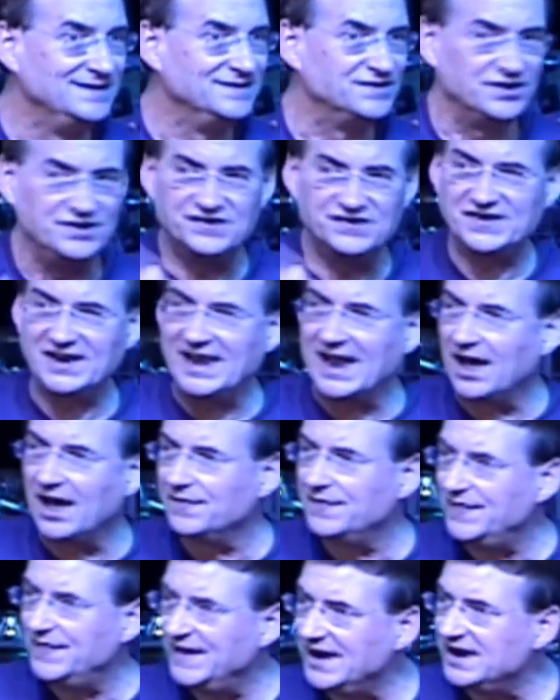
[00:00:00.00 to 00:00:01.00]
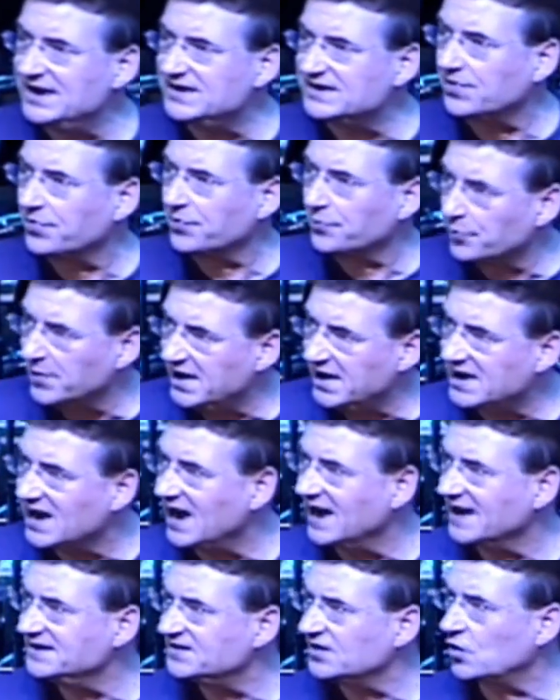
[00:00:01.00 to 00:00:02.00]
So you see how these three
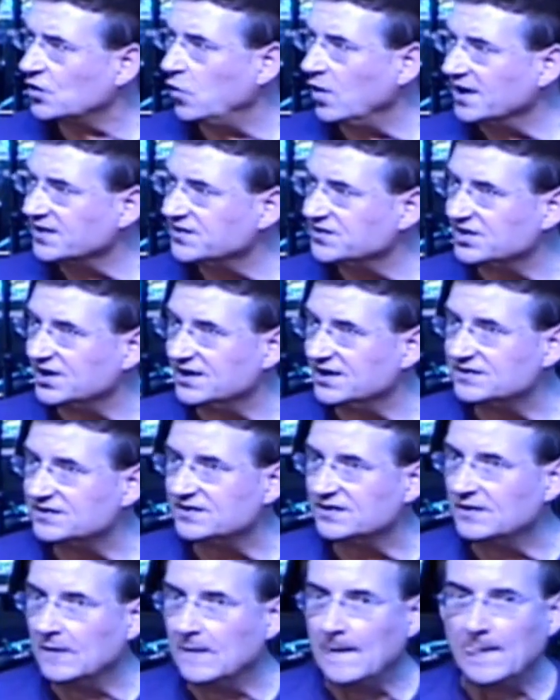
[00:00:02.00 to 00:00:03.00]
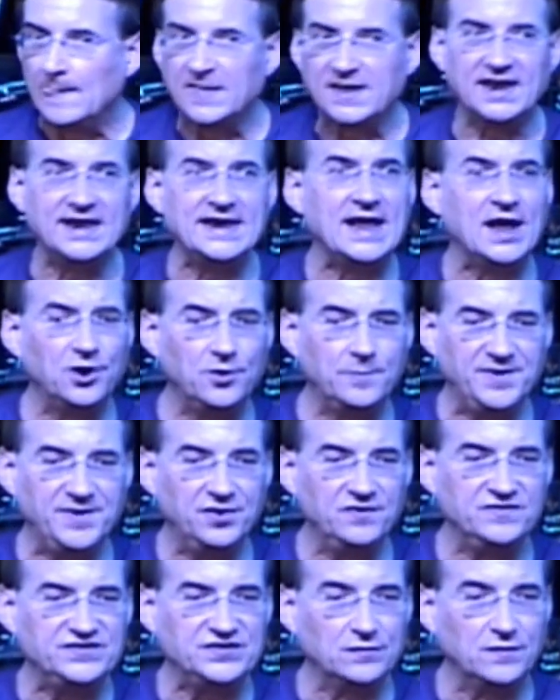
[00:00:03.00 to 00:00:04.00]
kinds of questions can help
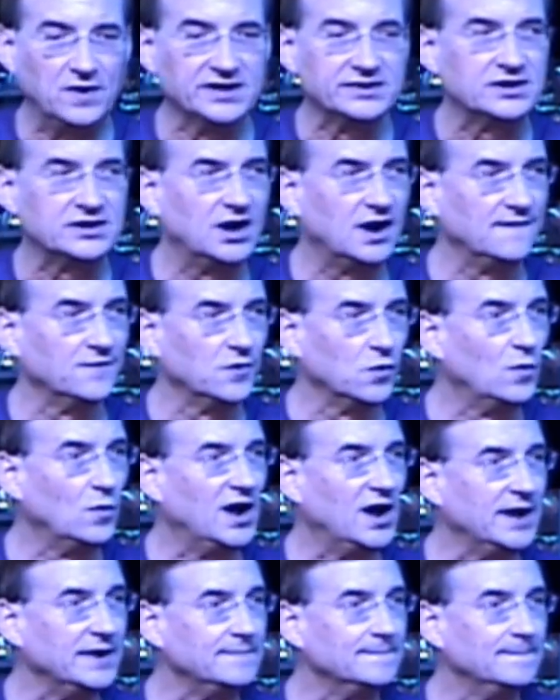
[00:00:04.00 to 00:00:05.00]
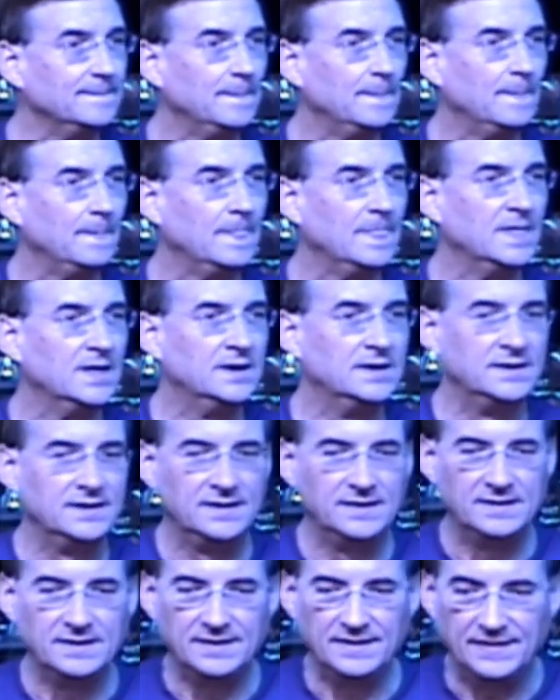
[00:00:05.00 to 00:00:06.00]
you to uncover what?
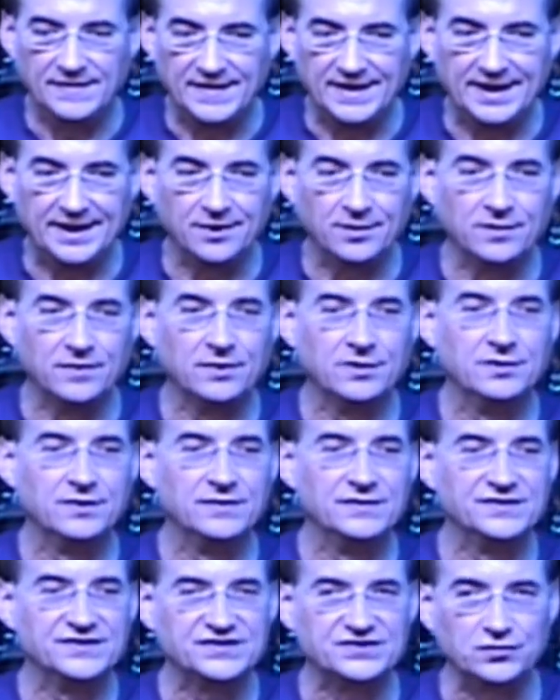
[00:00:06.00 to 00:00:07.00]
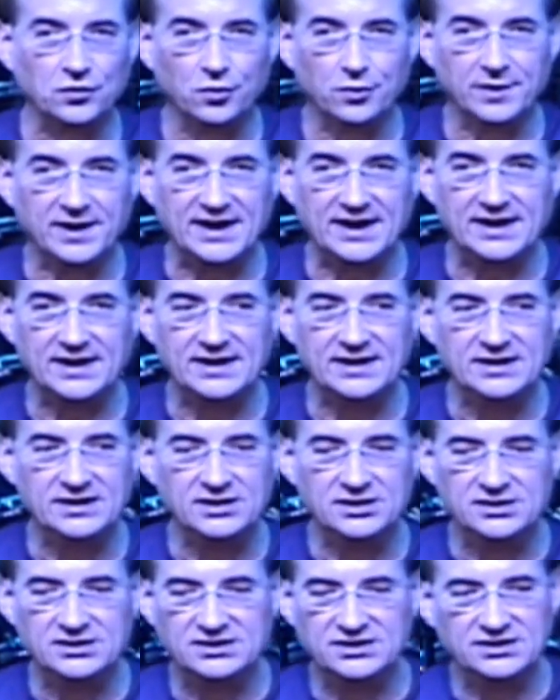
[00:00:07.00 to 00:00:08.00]
Their story.
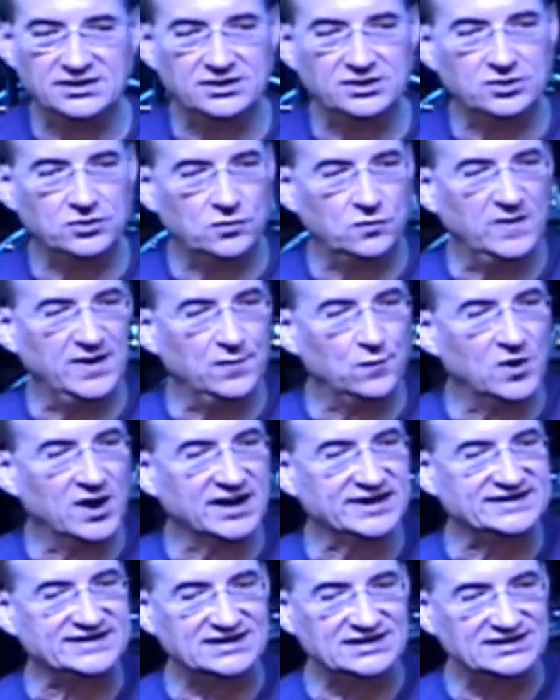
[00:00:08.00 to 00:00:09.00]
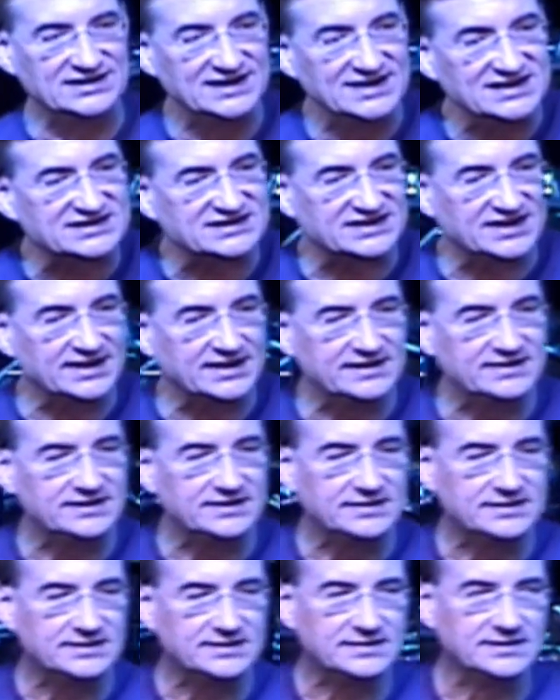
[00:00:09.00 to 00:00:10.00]
We want to
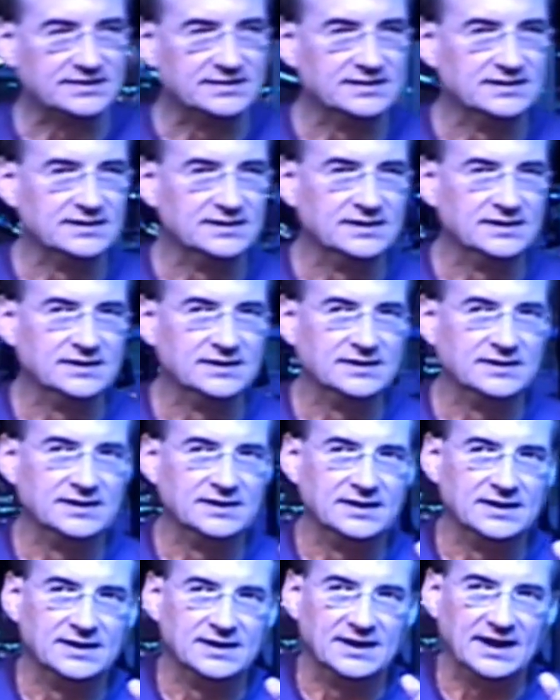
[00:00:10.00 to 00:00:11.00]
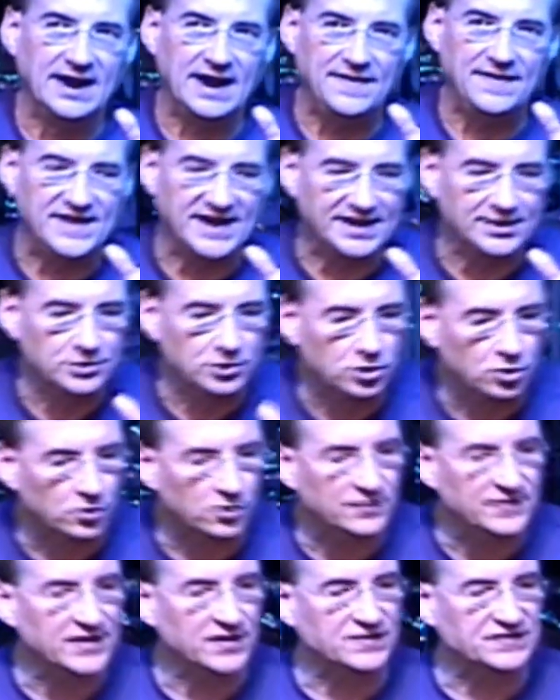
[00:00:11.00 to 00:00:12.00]
listen and then
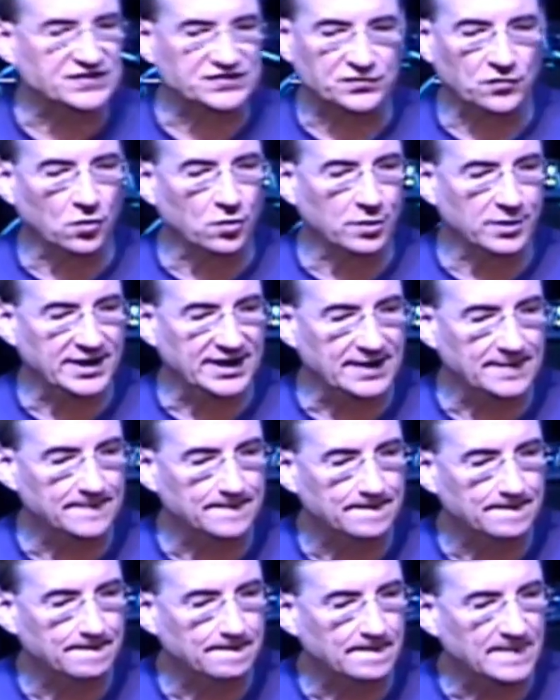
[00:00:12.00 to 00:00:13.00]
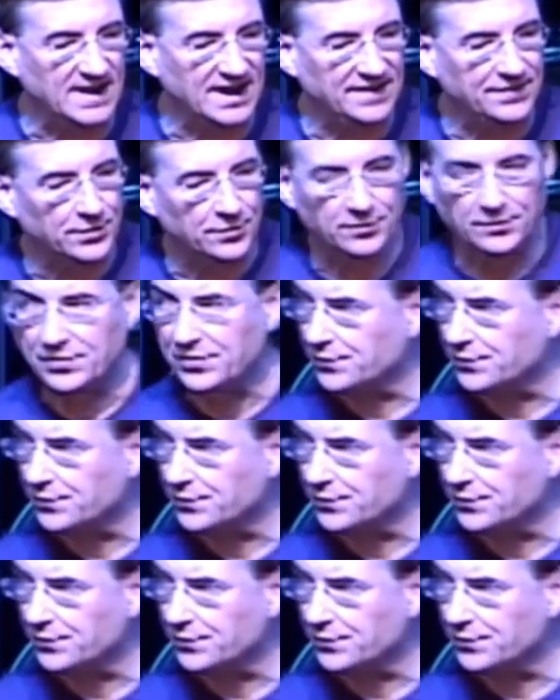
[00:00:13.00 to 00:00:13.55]
learn their story. And there are